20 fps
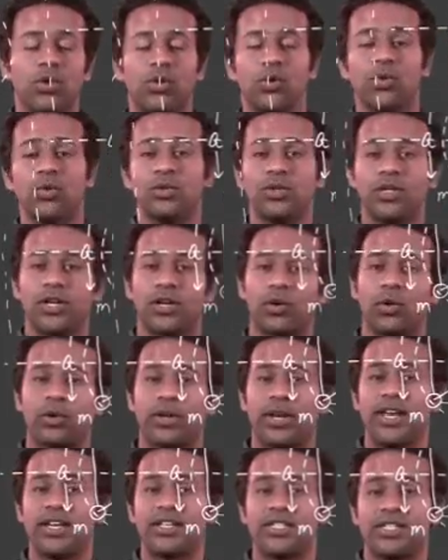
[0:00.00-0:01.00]
you the
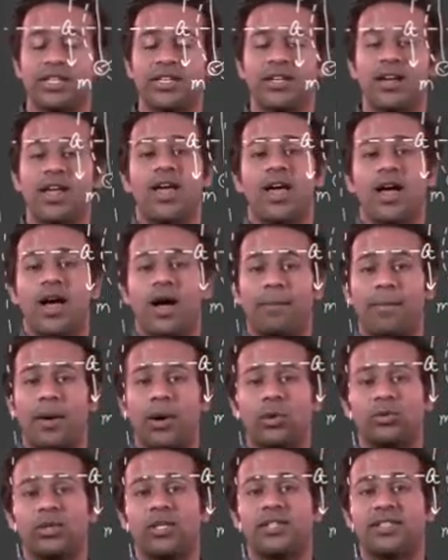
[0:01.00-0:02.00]
rotation
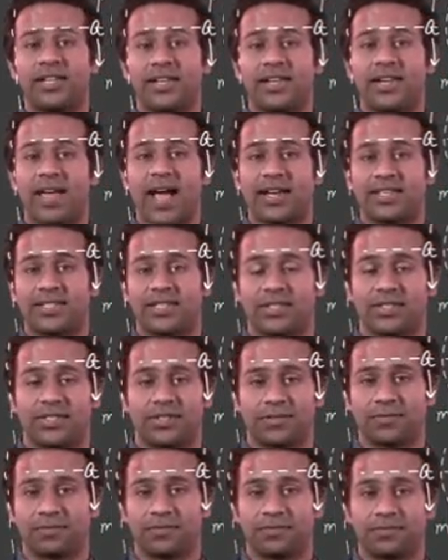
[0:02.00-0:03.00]
about the three axes.